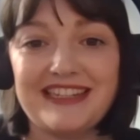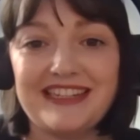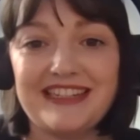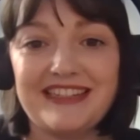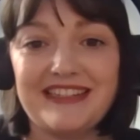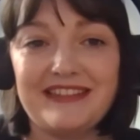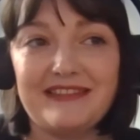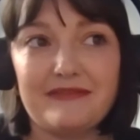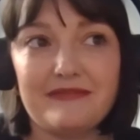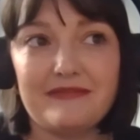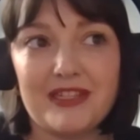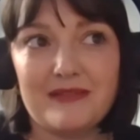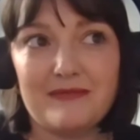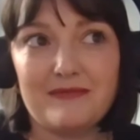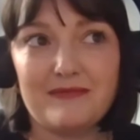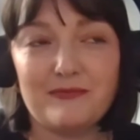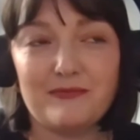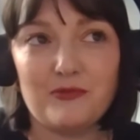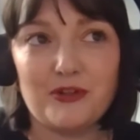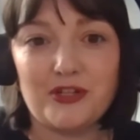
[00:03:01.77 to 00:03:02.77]
and
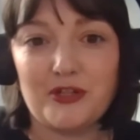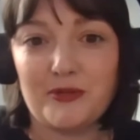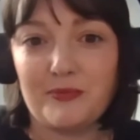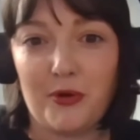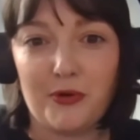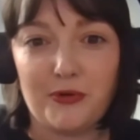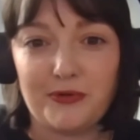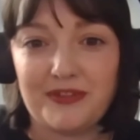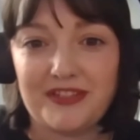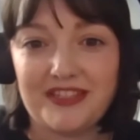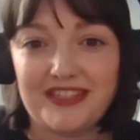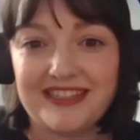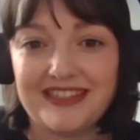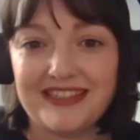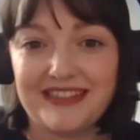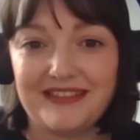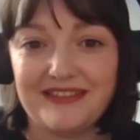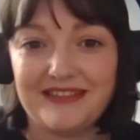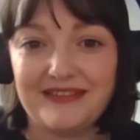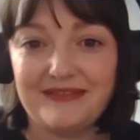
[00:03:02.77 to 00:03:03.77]
what do you post,
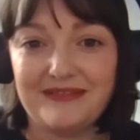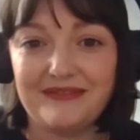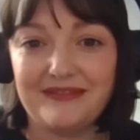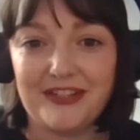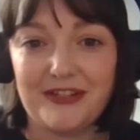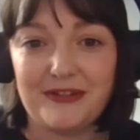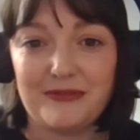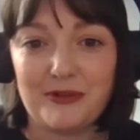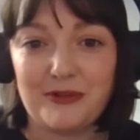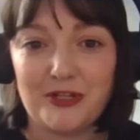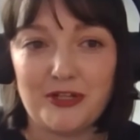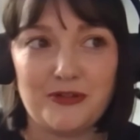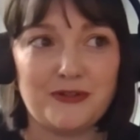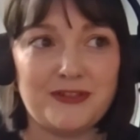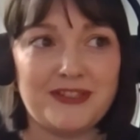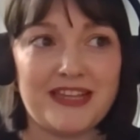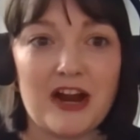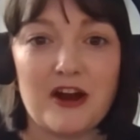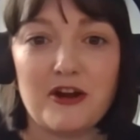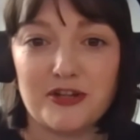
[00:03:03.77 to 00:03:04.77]
and, you know, what do you
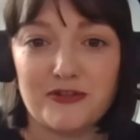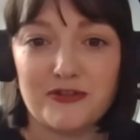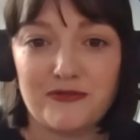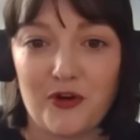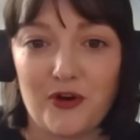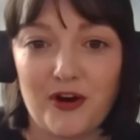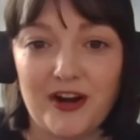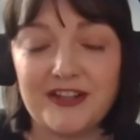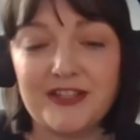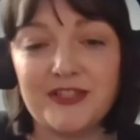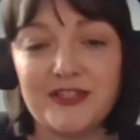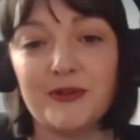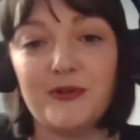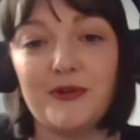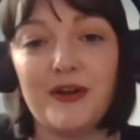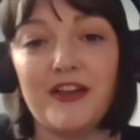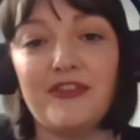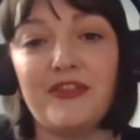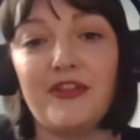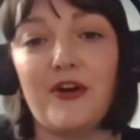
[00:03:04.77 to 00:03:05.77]
search for? So
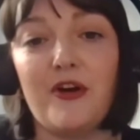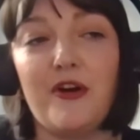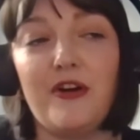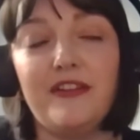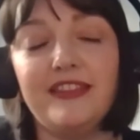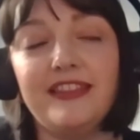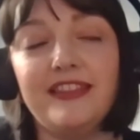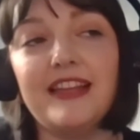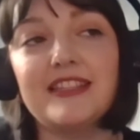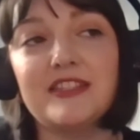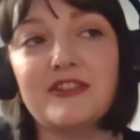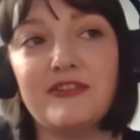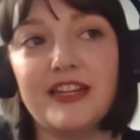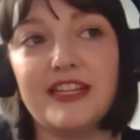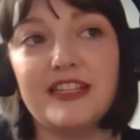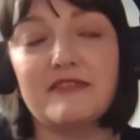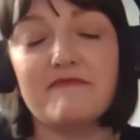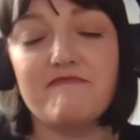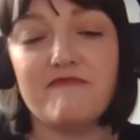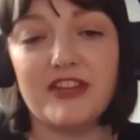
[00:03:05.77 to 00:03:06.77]
I thought, let's
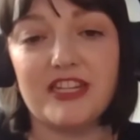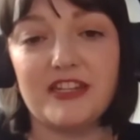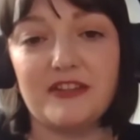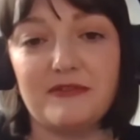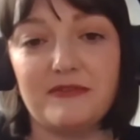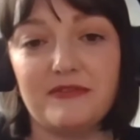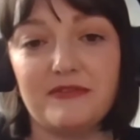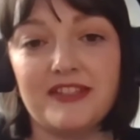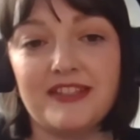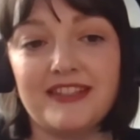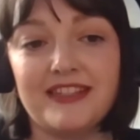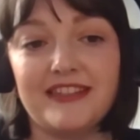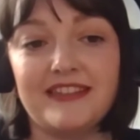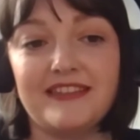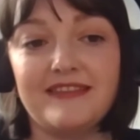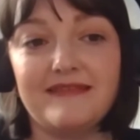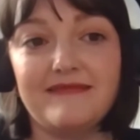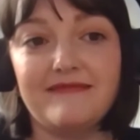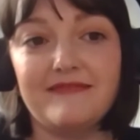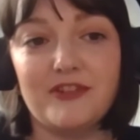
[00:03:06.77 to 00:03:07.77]
create some videos to
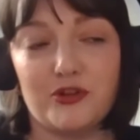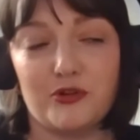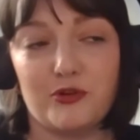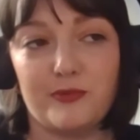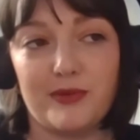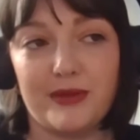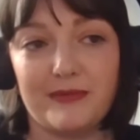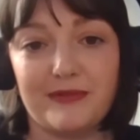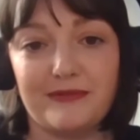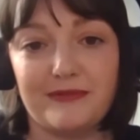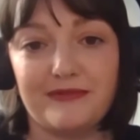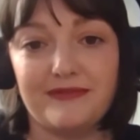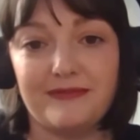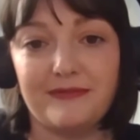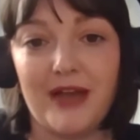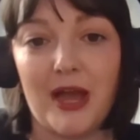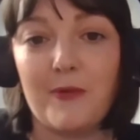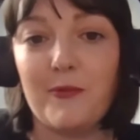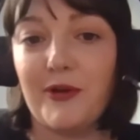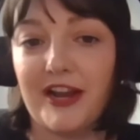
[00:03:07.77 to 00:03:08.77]
show people
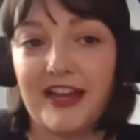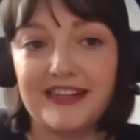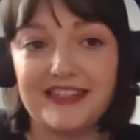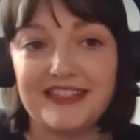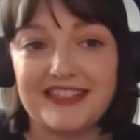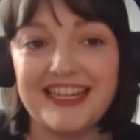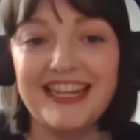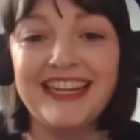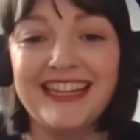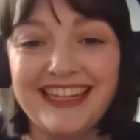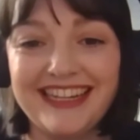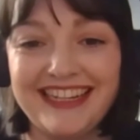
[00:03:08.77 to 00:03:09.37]
how, what I did,